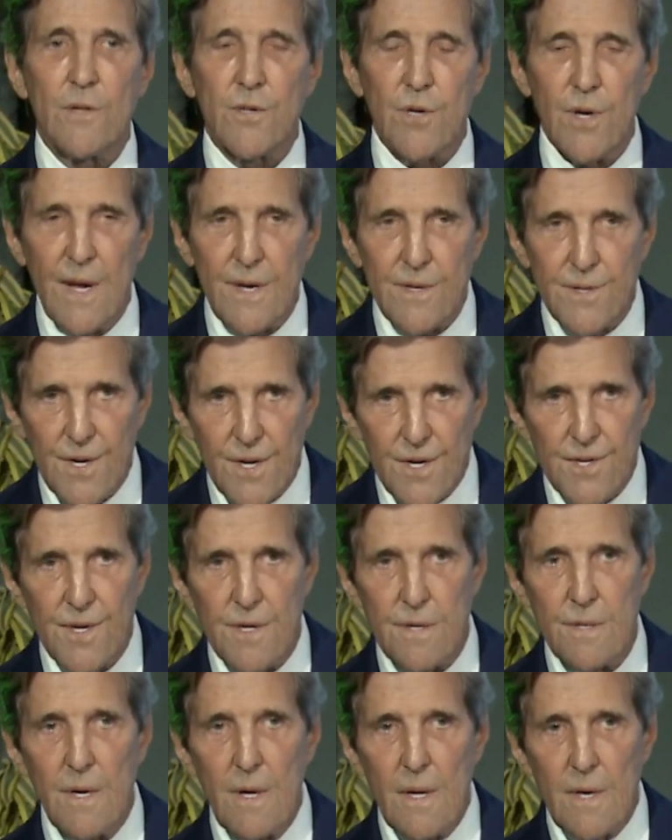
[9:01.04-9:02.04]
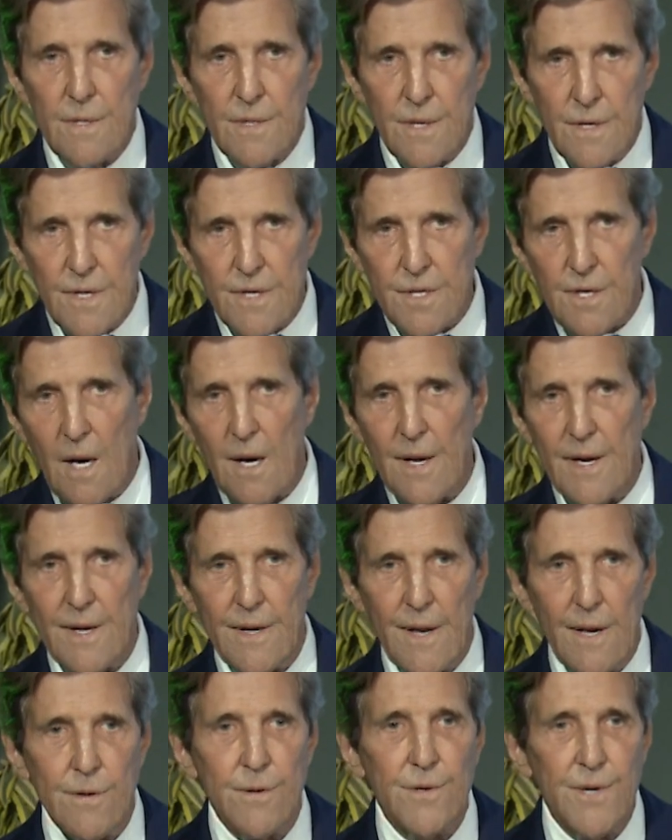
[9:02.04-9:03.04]
transition to this
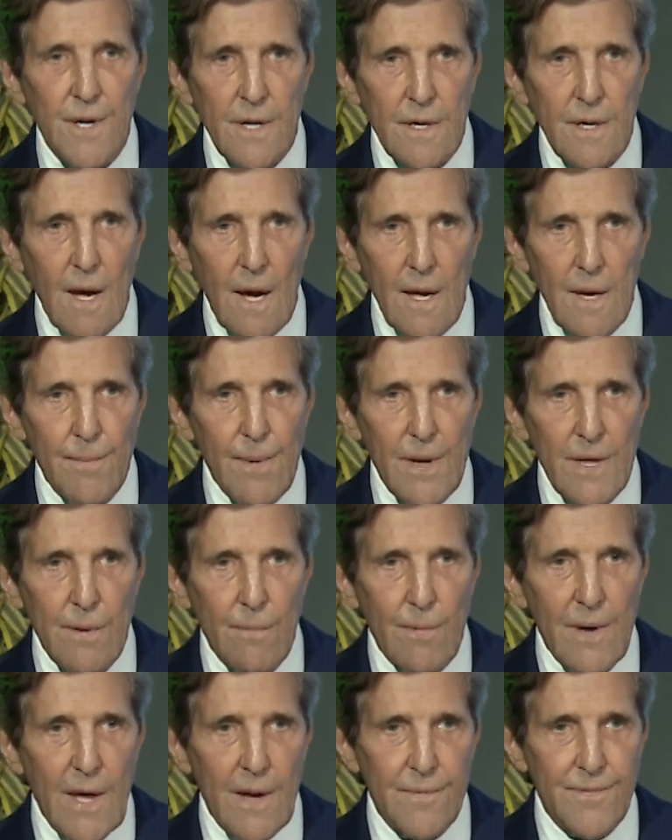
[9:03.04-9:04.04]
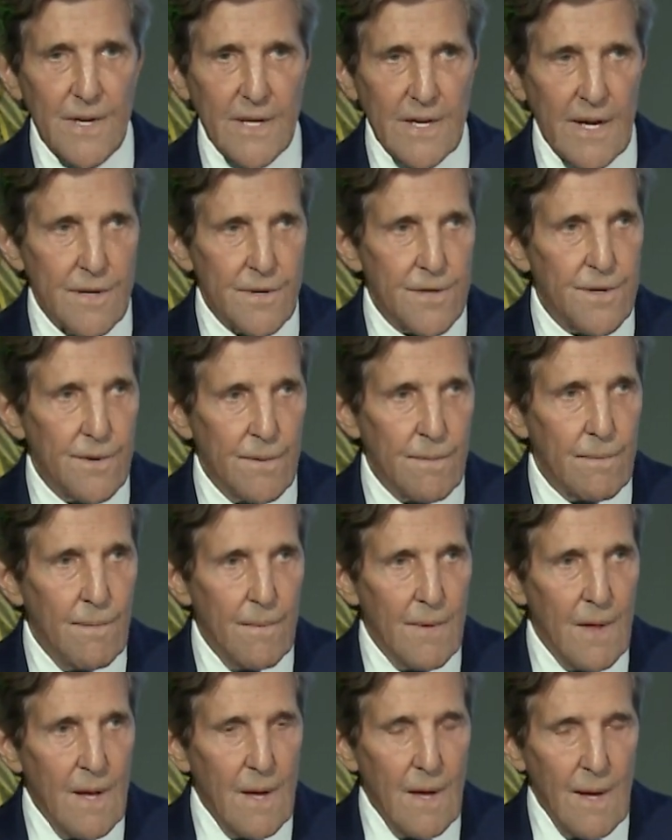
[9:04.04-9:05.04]
clean energy economy that we have to get to.
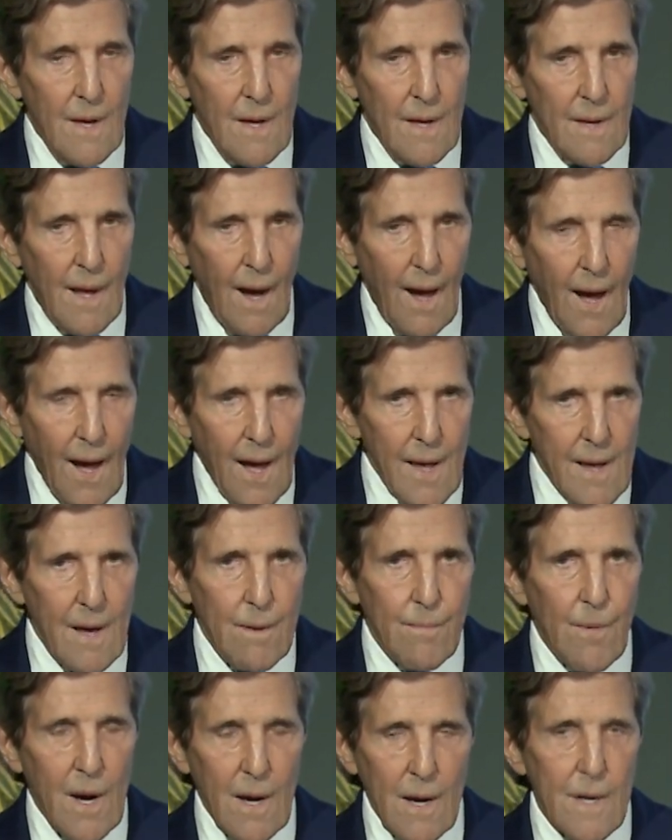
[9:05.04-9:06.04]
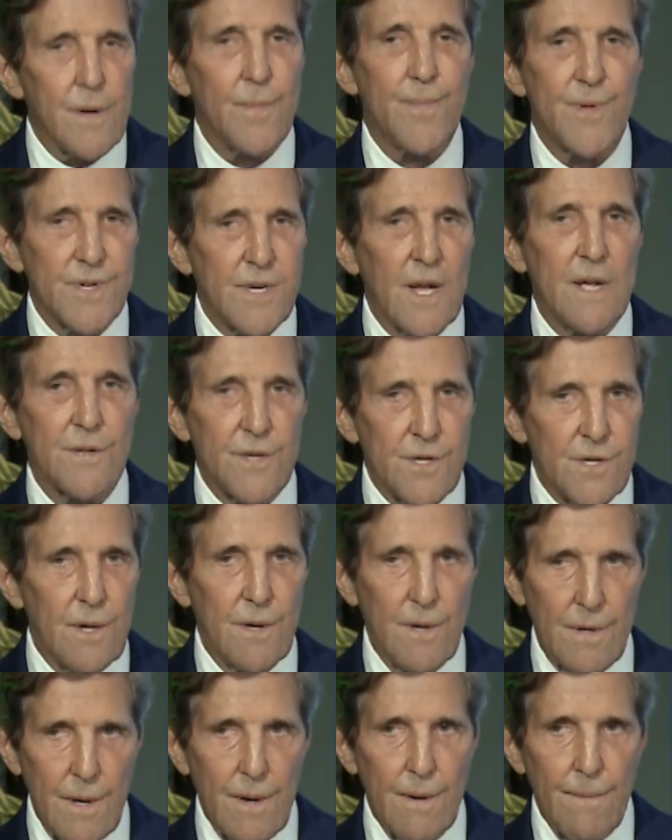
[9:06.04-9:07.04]
Now, I am 100%
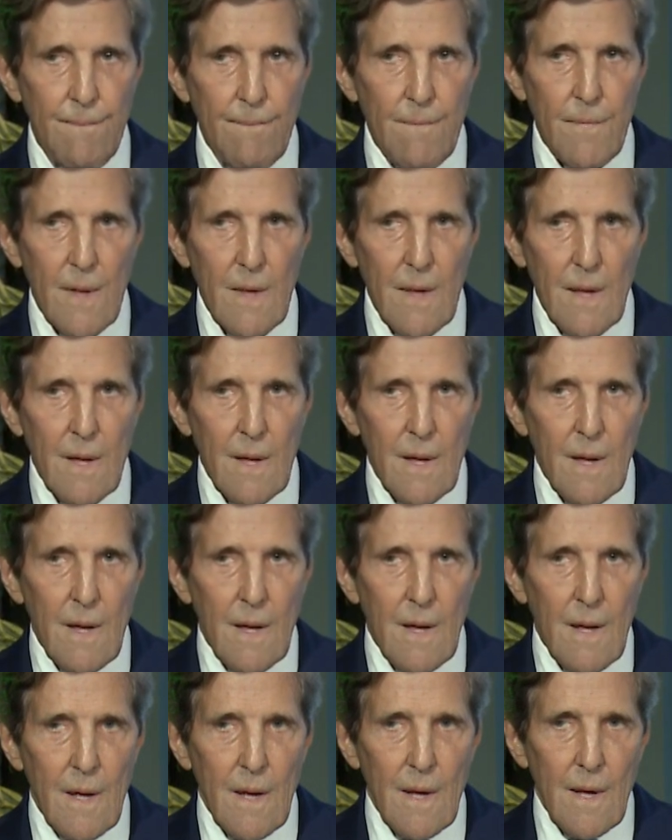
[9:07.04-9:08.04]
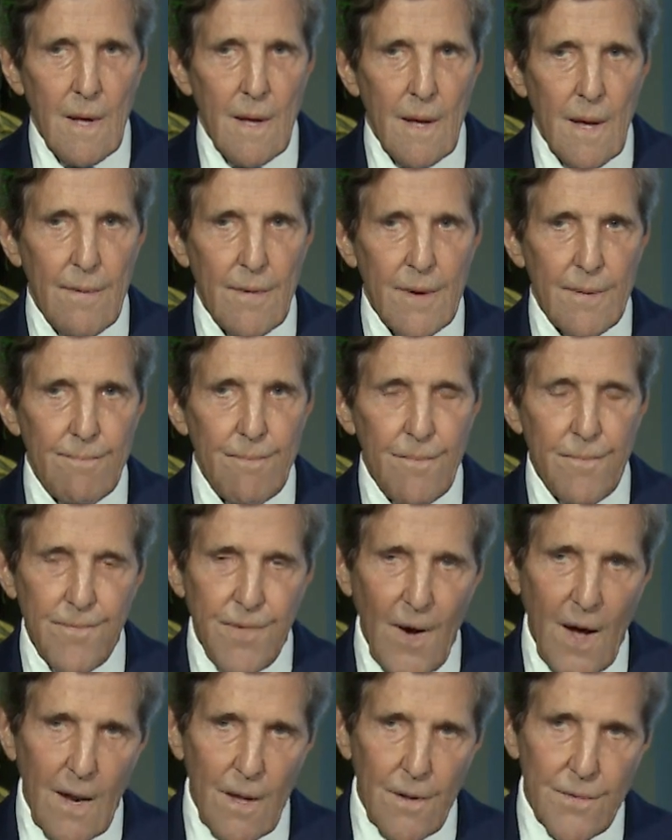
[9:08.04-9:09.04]
certain, having
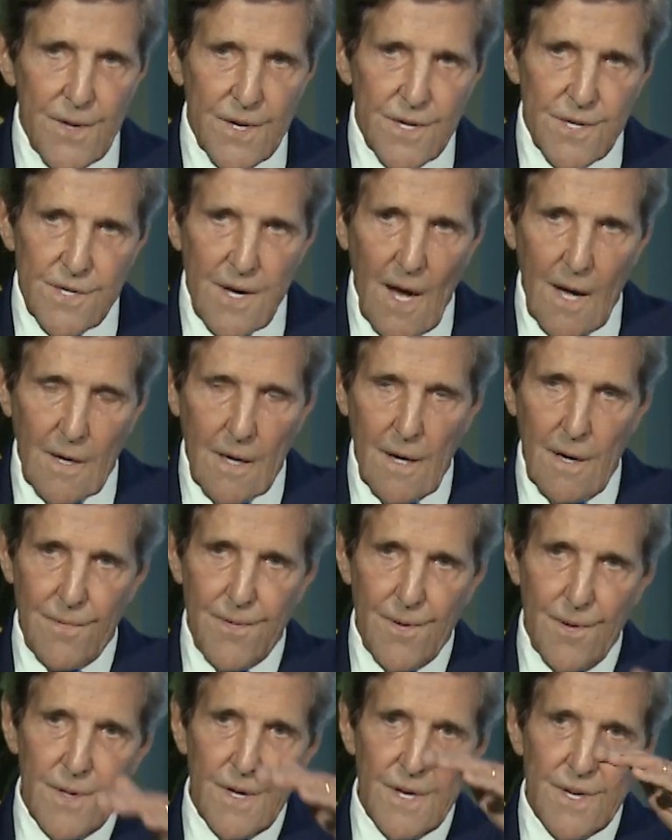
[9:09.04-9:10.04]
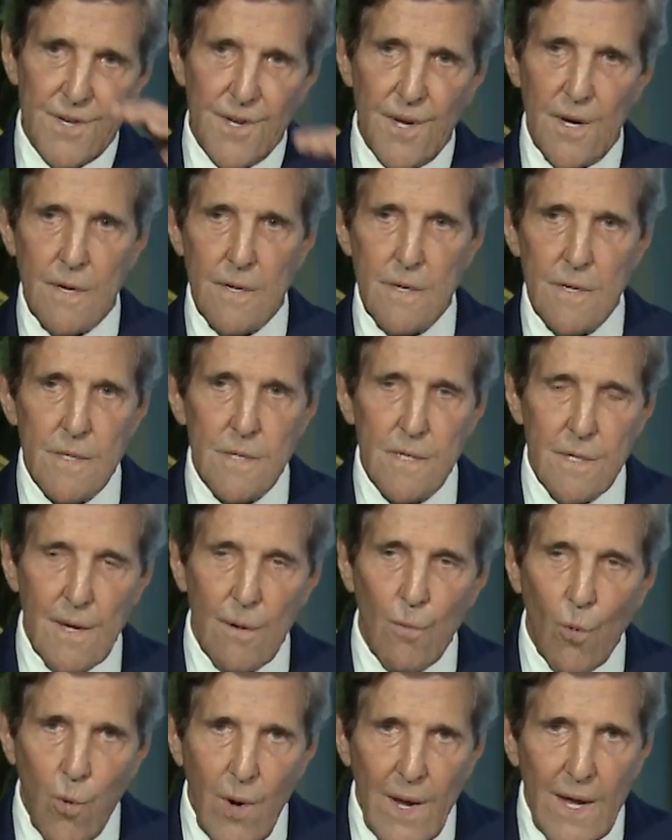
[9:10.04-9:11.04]
followed this saga for these years,
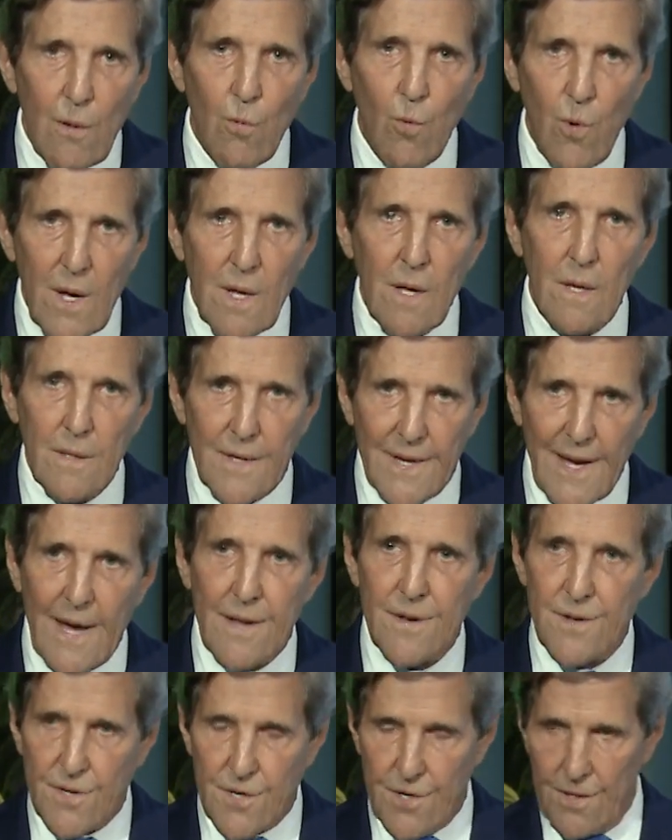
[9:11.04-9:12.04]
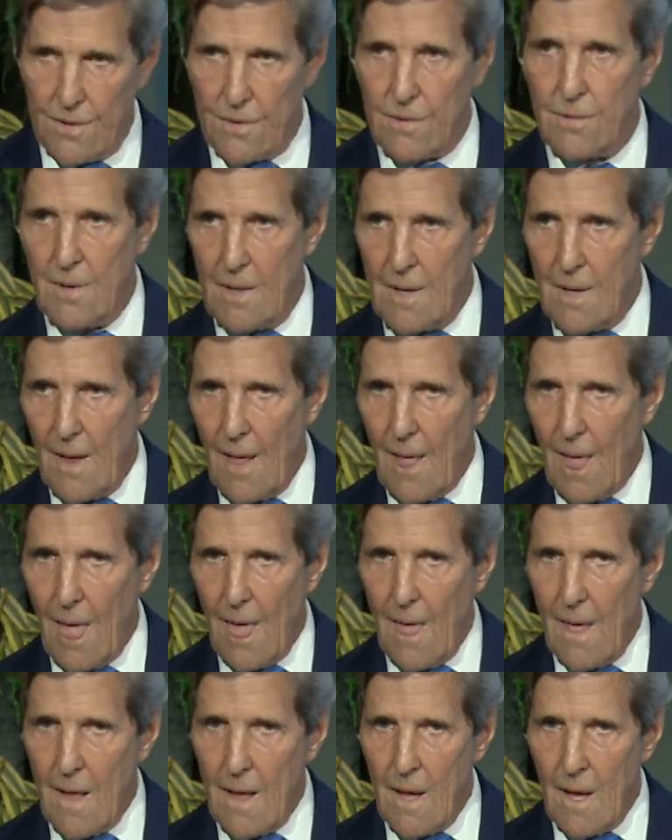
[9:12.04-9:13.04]
that we will get to
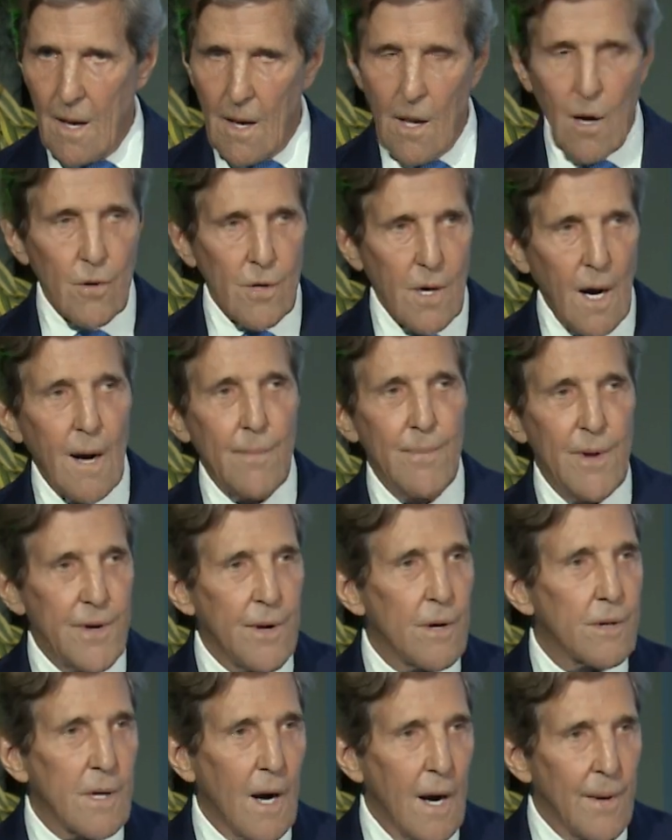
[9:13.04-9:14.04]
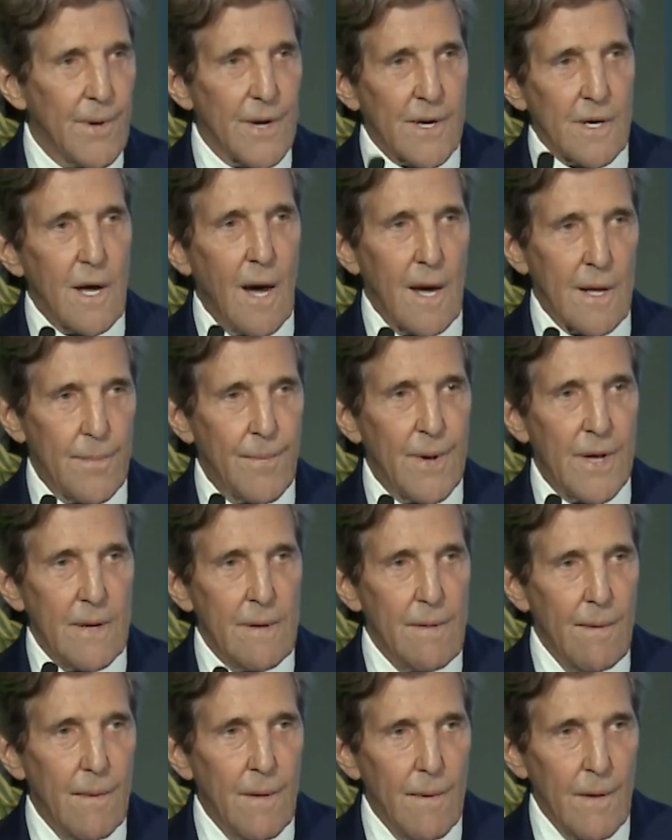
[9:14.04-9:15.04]
a low carbon, no carbon
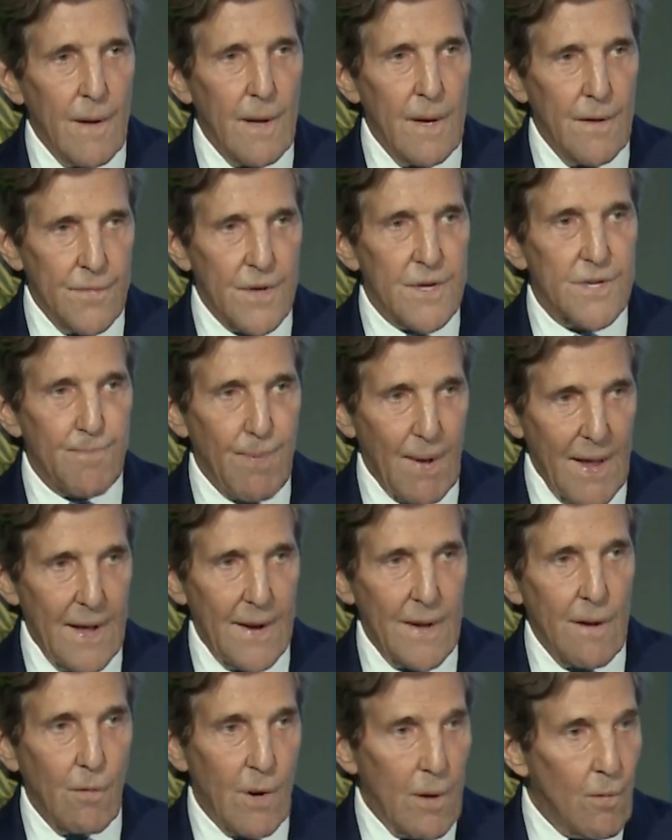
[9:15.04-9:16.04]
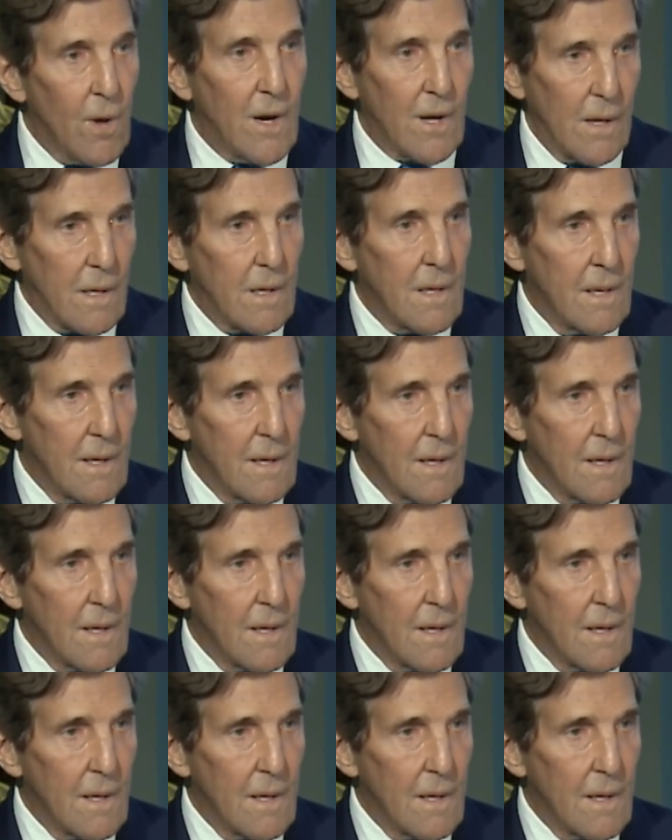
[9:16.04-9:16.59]
economy in this planet. We will.